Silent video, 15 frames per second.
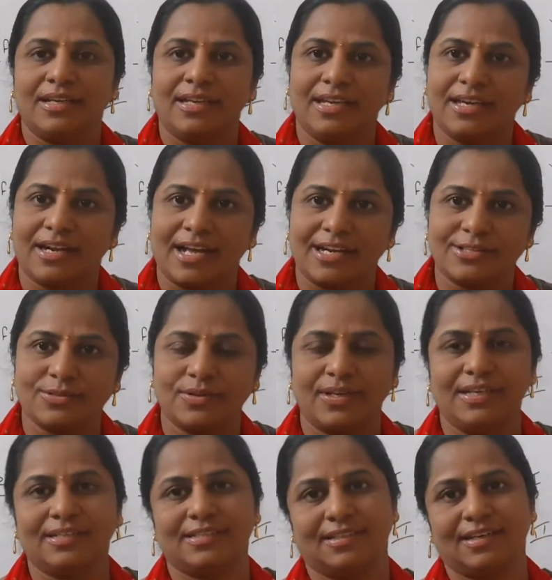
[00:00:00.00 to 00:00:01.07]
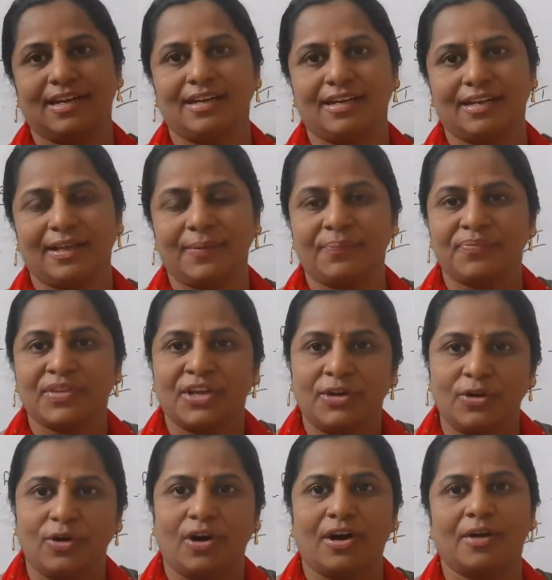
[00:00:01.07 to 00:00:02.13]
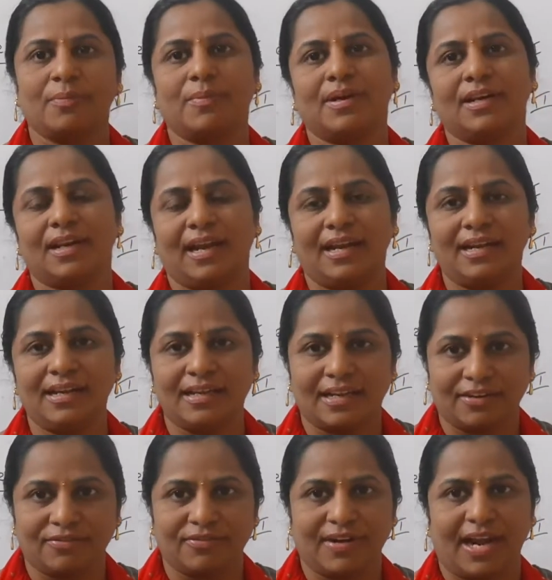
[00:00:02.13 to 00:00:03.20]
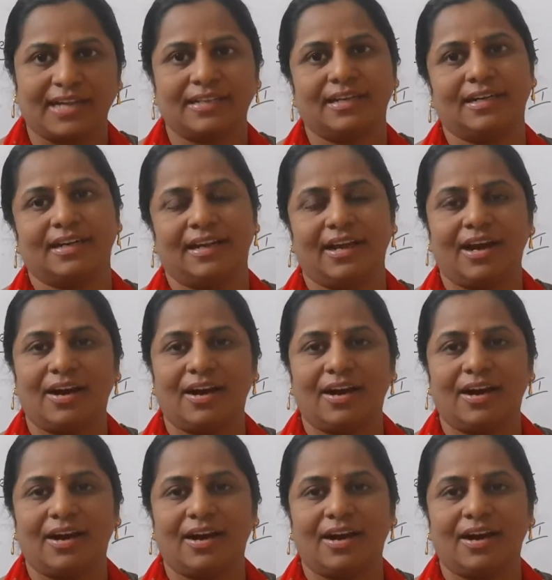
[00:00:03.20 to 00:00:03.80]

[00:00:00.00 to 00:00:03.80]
Here also incident ray, normal and refracted ray.